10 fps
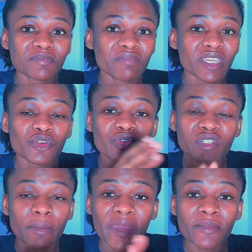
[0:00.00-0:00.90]
make you do
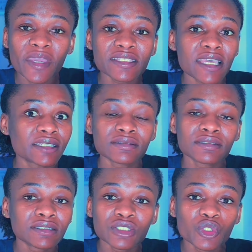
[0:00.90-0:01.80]
the payment and
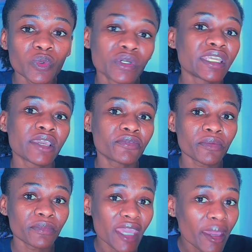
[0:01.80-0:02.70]
you won't hear
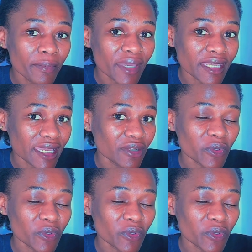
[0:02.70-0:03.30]
from them again.